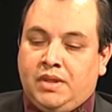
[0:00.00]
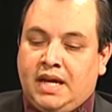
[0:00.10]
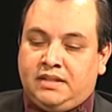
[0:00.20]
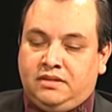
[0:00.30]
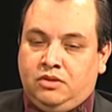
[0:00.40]

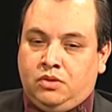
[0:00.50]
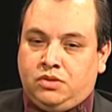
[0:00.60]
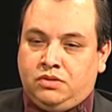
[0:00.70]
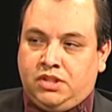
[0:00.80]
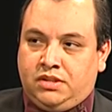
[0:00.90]
That, those
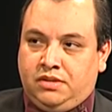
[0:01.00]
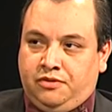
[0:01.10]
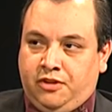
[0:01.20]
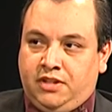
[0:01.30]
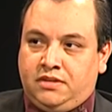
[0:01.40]
are just the
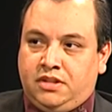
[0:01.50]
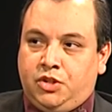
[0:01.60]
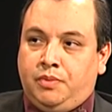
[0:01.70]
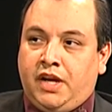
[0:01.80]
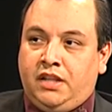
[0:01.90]
fees that
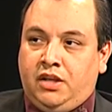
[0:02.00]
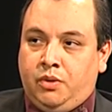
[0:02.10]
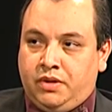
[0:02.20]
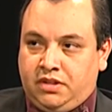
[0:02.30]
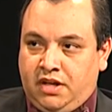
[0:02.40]
you pay the
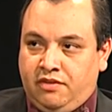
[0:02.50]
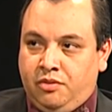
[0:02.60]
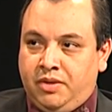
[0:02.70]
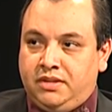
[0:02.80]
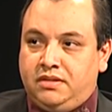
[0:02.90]
U.S.
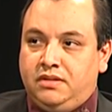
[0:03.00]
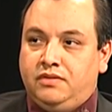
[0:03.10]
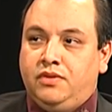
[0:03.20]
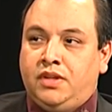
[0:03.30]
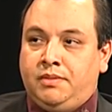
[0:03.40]
government
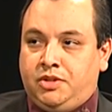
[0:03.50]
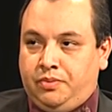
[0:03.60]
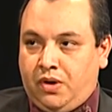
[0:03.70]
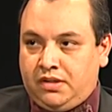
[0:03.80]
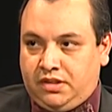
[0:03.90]
for them to
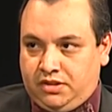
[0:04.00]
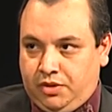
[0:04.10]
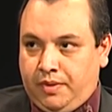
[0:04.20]
process your